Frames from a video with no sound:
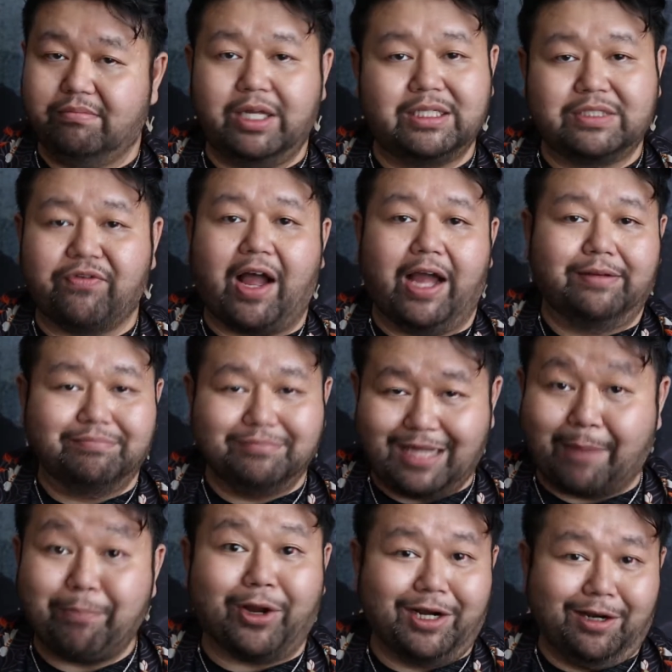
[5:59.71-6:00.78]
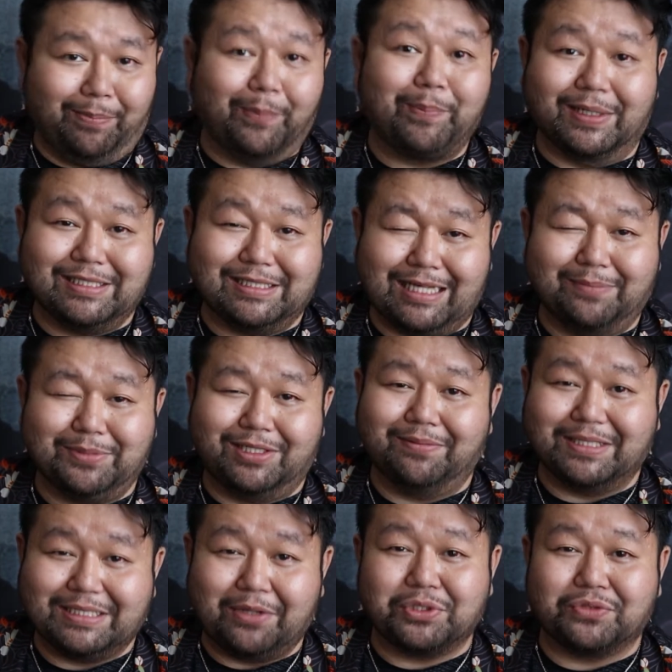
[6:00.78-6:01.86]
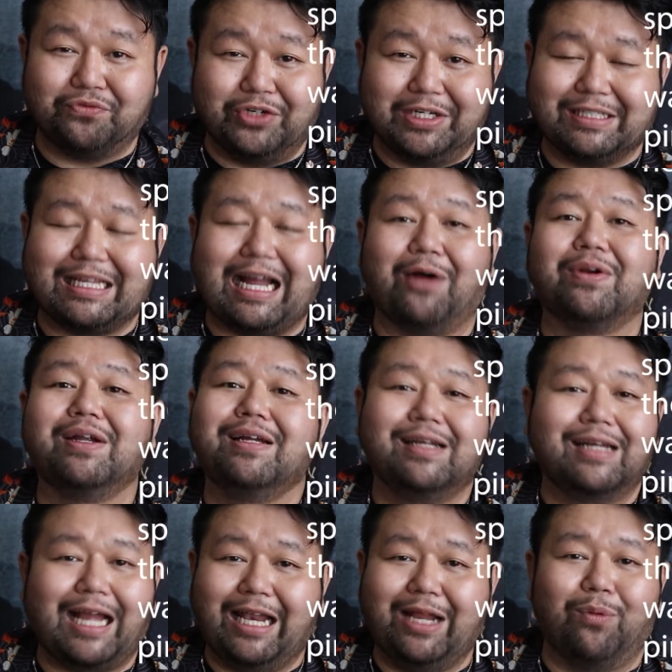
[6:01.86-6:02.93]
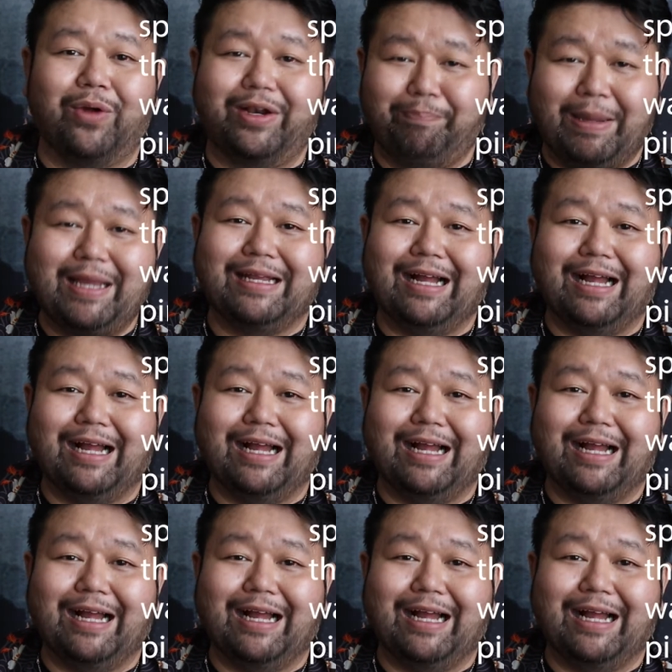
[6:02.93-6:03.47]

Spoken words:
It's fine. I brought it up a bunch of times to them because I was freaked out. I didn't want pink